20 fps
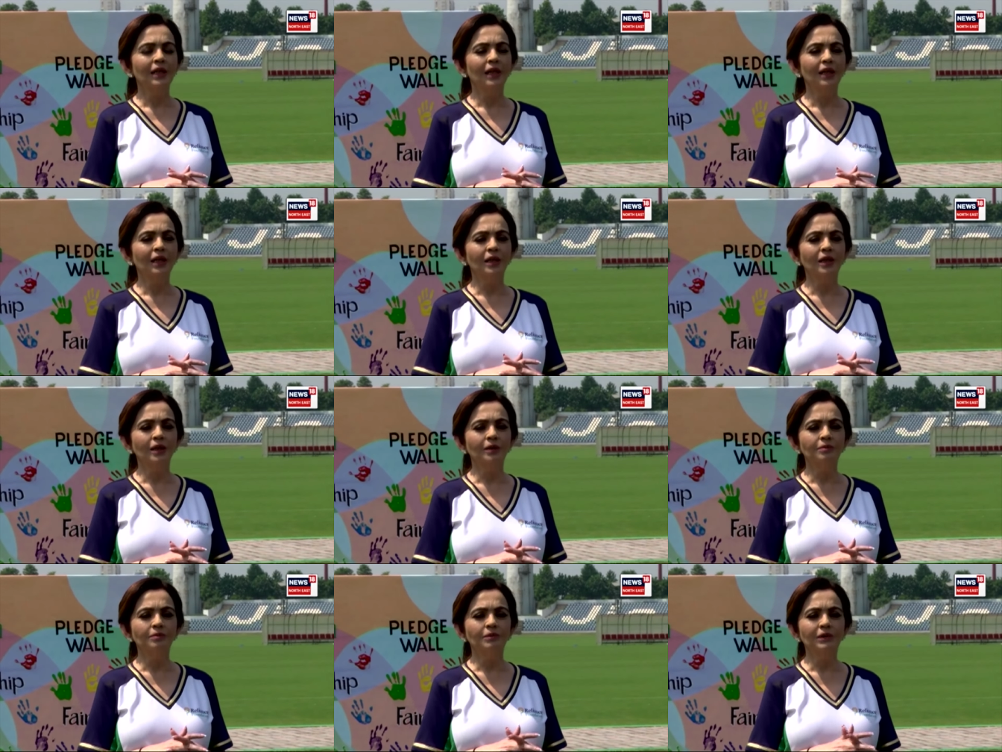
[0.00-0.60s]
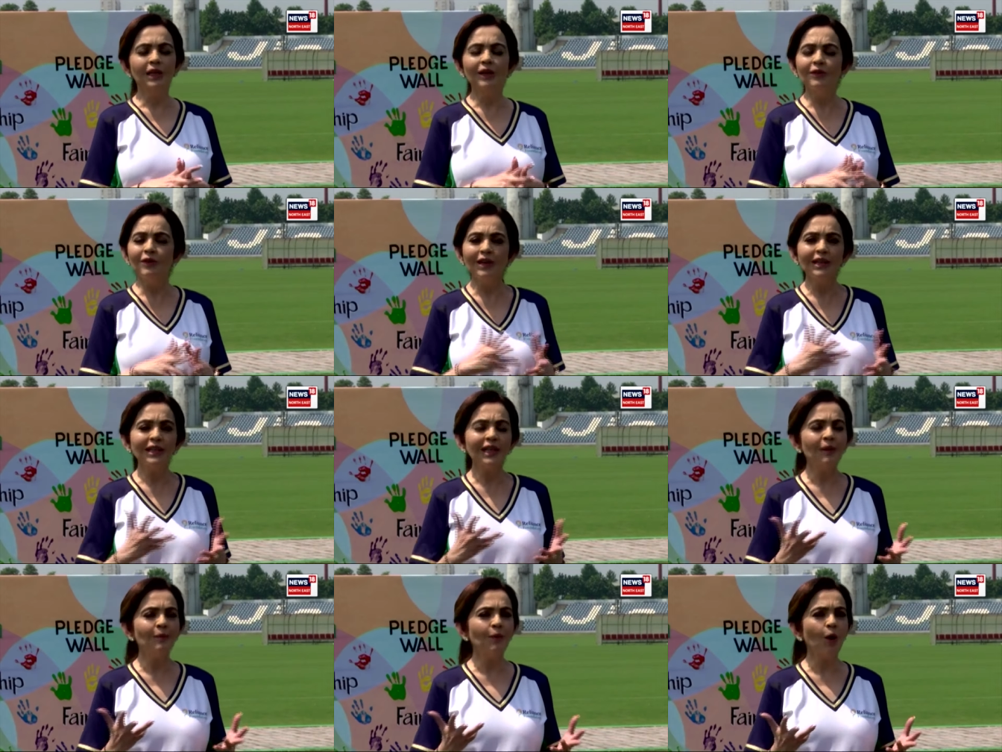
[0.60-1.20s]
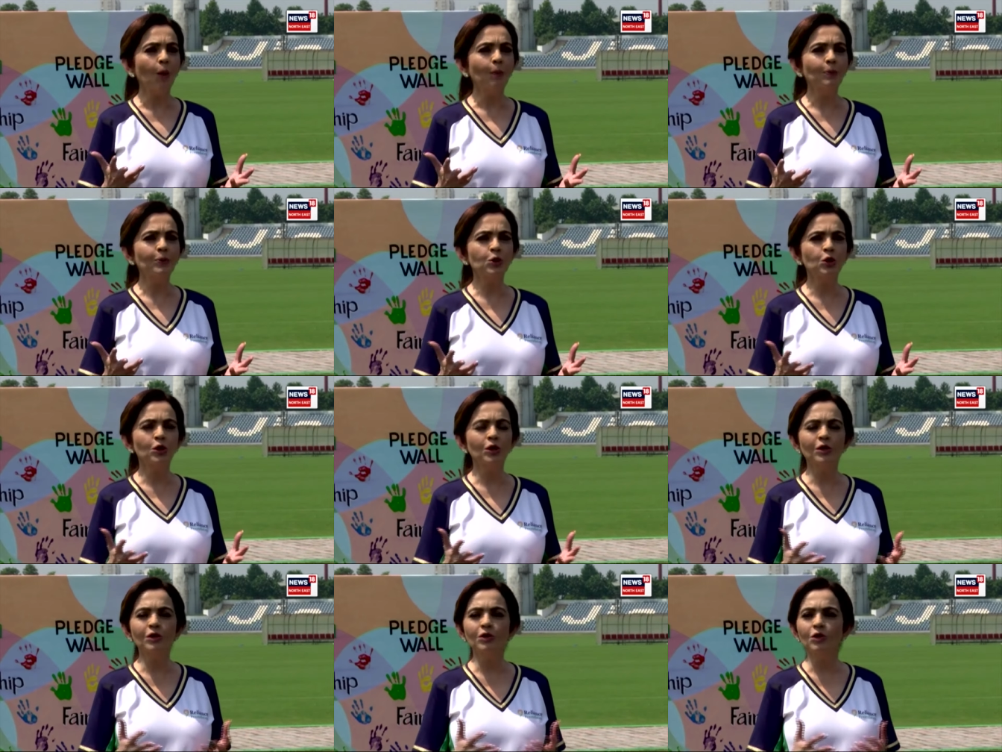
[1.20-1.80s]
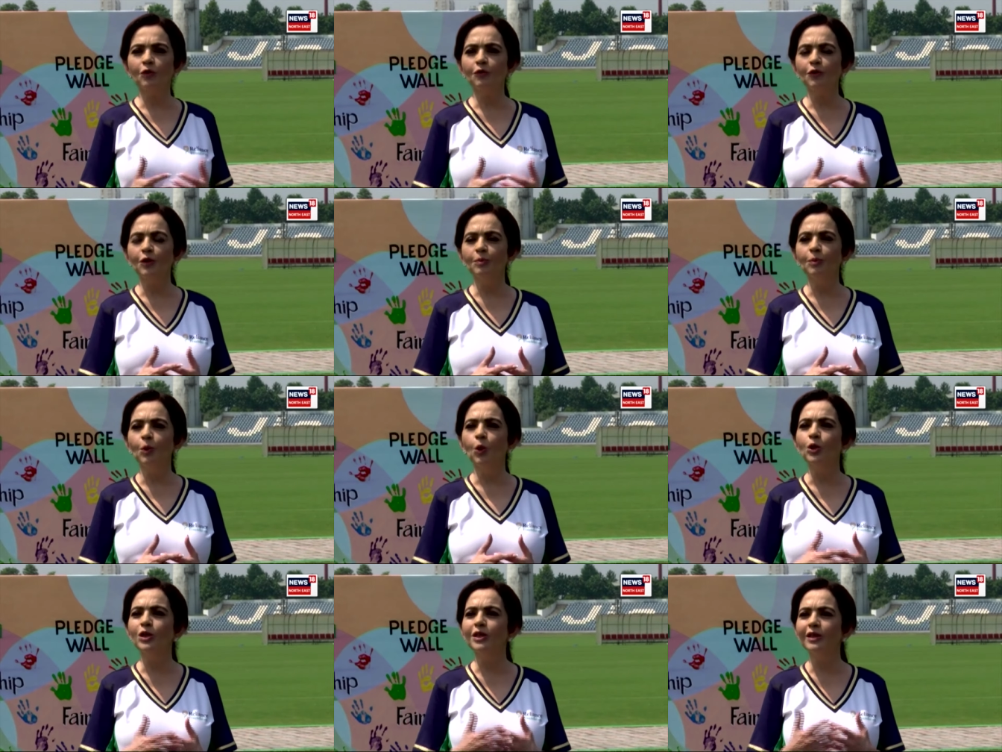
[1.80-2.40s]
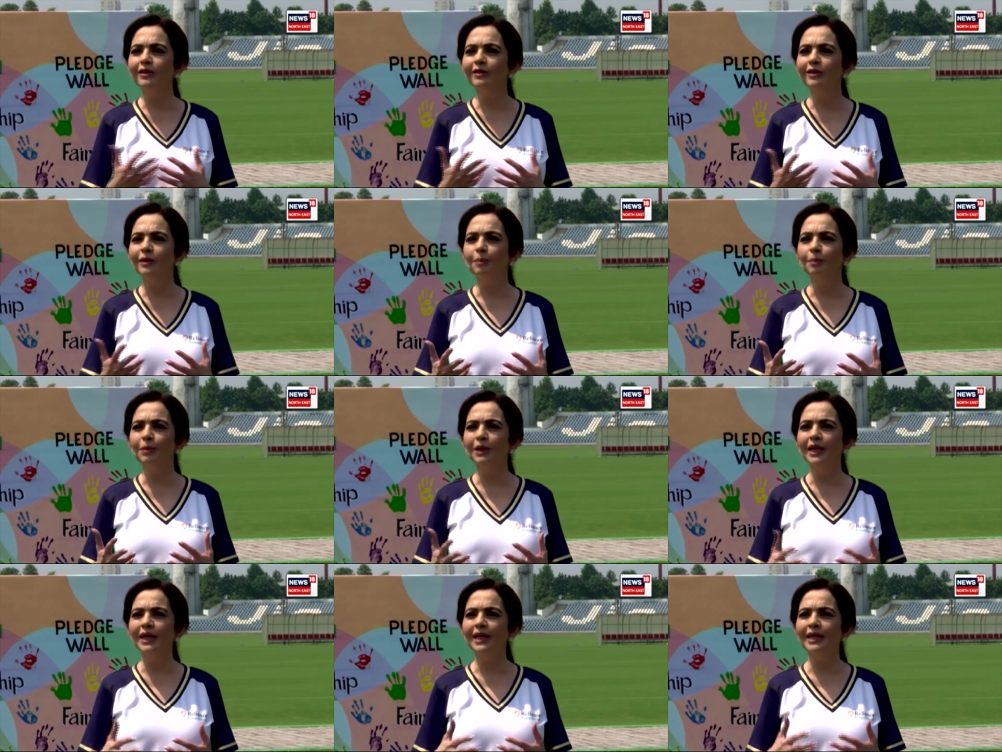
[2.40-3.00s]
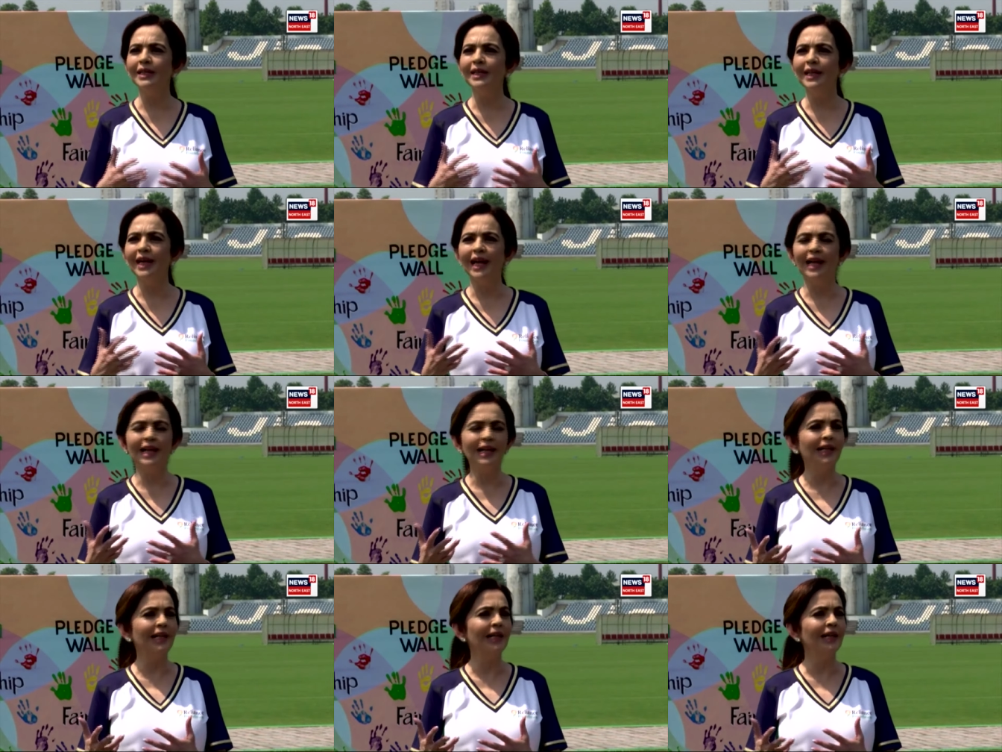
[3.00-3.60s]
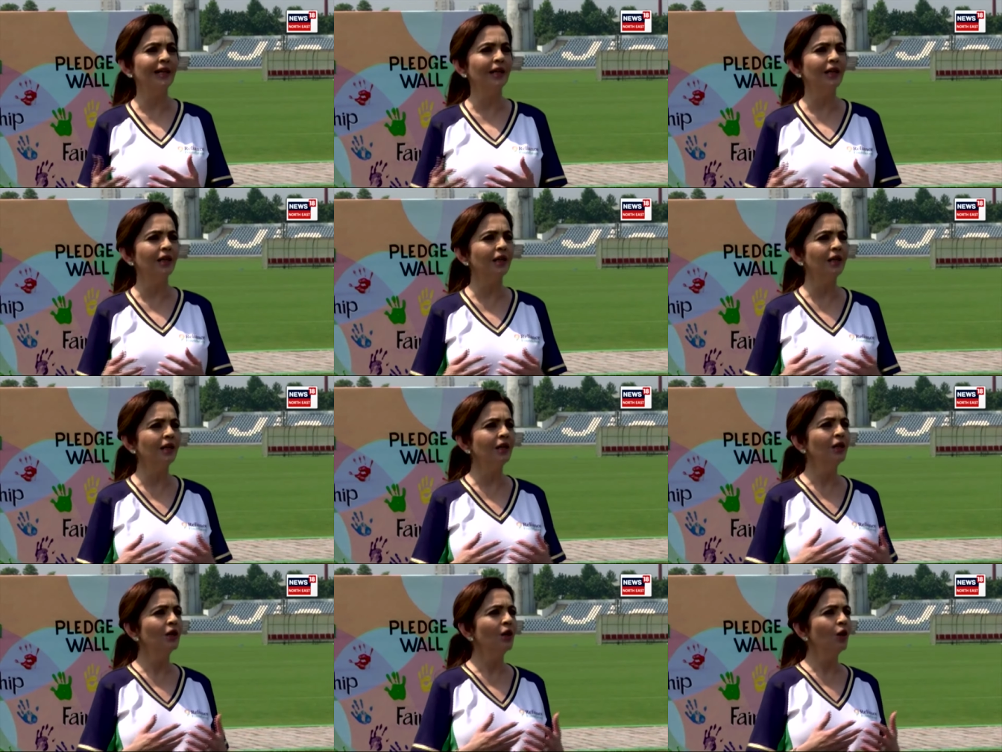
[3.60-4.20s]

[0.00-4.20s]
uh, giving them options of a more disciplined, healthier,